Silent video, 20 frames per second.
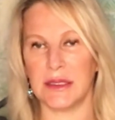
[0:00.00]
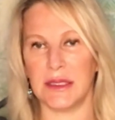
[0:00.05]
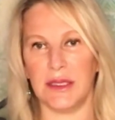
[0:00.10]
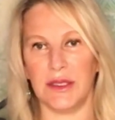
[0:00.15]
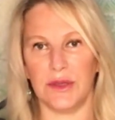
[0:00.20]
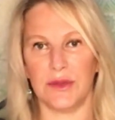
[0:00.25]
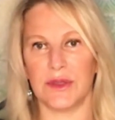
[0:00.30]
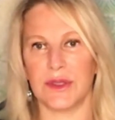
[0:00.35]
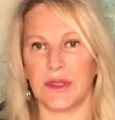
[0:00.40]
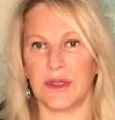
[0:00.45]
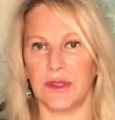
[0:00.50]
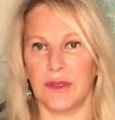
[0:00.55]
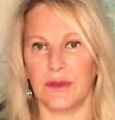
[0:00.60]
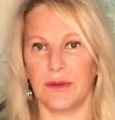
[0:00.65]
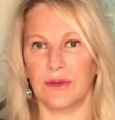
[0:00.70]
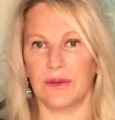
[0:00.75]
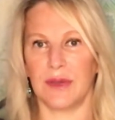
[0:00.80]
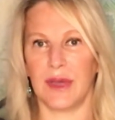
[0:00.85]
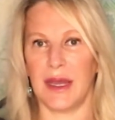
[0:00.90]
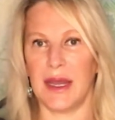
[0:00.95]
He used to.
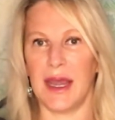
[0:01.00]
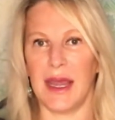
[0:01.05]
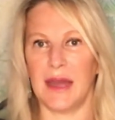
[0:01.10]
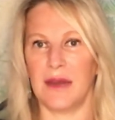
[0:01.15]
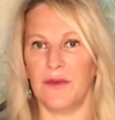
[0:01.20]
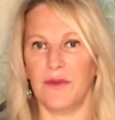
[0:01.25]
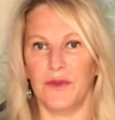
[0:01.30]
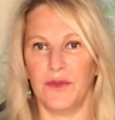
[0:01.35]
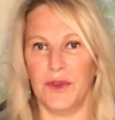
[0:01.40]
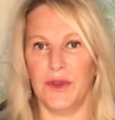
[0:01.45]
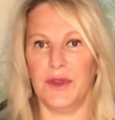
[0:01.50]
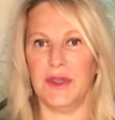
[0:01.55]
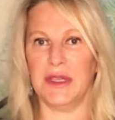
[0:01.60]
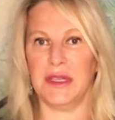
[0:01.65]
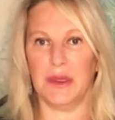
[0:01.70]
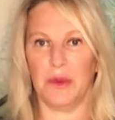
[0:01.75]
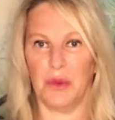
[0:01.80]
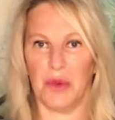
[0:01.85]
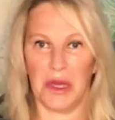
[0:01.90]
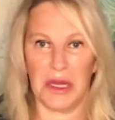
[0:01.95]
I'd hand him food, he
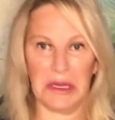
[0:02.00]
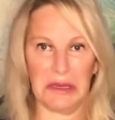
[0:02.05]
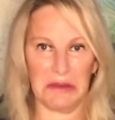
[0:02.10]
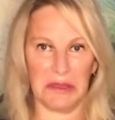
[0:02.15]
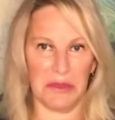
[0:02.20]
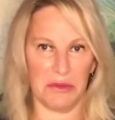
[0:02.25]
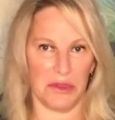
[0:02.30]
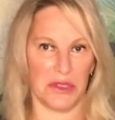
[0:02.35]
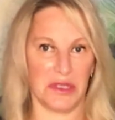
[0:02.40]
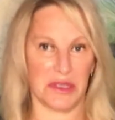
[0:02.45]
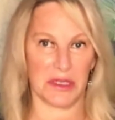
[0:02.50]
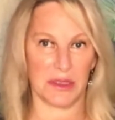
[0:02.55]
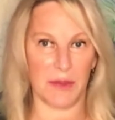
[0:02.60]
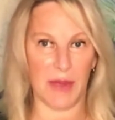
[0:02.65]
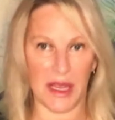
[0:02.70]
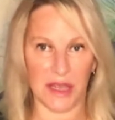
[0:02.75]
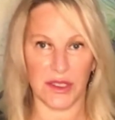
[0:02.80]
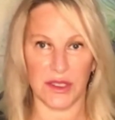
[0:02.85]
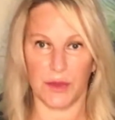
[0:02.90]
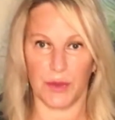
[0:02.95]
didn't want it. He would just
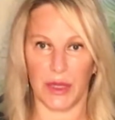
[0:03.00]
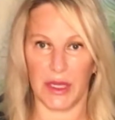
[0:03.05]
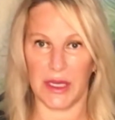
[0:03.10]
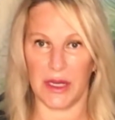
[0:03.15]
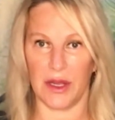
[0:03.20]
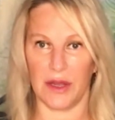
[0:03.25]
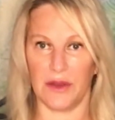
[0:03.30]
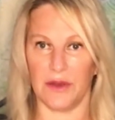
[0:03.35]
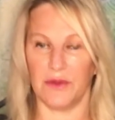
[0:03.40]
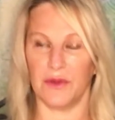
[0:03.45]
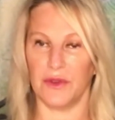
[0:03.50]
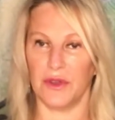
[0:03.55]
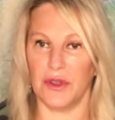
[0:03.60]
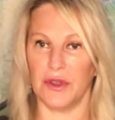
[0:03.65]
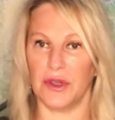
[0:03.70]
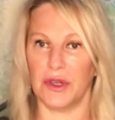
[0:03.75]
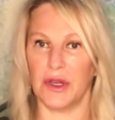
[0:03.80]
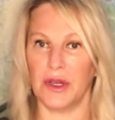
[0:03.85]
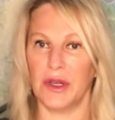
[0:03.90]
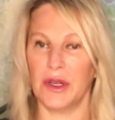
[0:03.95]
smash the plate on the
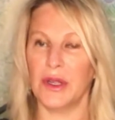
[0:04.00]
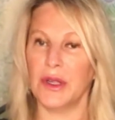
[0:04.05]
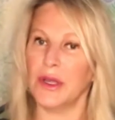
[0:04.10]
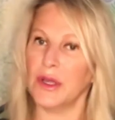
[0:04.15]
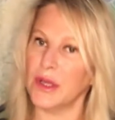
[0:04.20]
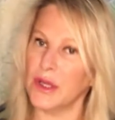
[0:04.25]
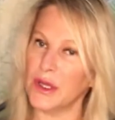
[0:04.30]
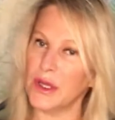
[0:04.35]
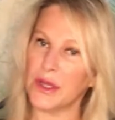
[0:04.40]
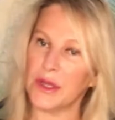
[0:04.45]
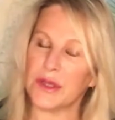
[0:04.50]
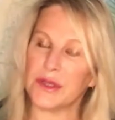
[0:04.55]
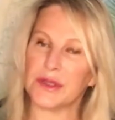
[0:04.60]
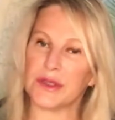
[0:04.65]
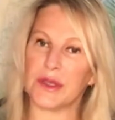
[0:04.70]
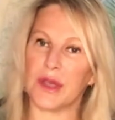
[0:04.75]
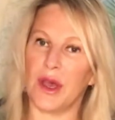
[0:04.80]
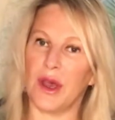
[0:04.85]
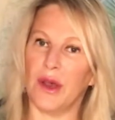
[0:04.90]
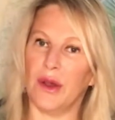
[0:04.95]
floor.
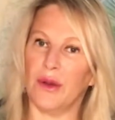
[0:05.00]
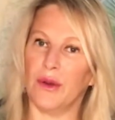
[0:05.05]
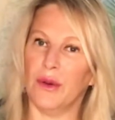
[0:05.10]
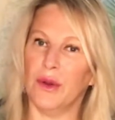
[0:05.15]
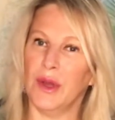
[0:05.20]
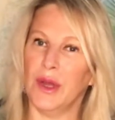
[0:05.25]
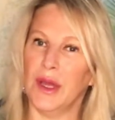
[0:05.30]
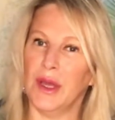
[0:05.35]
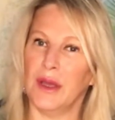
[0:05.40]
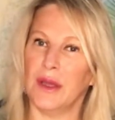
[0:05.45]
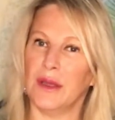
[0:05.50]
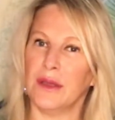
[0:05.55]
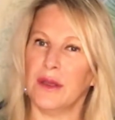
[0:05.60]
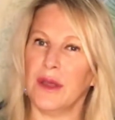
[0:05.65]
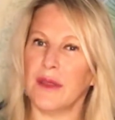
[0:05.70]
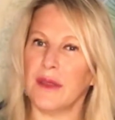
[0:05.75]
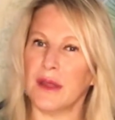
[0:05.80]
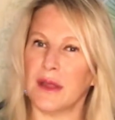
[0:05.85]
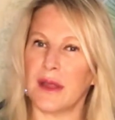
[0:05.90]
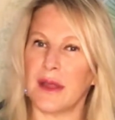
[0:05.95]
So
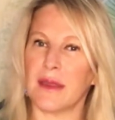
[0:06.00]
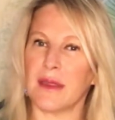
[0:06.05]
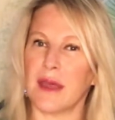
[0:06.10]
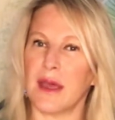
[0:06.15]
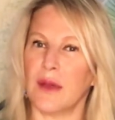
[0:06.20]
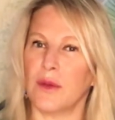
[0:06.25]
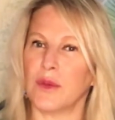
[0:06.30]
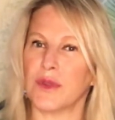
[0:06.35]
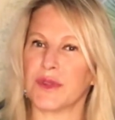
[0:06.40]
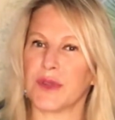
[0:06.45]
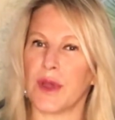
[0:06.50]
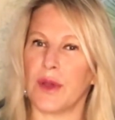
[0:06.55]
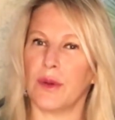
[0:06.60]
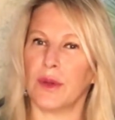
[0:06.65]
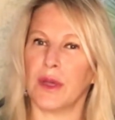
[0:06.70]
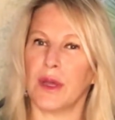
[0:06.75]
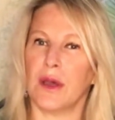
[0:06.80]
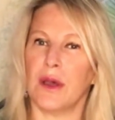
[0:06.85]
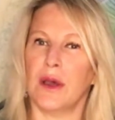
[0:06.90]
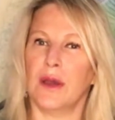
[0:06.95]
nothing like that was
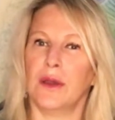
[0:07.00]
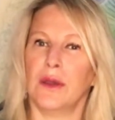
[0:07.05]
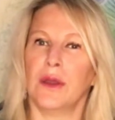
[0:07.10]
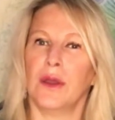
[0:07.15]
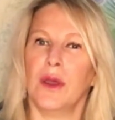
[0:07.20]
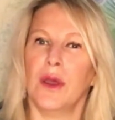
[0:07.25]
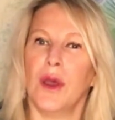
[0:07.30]
going on.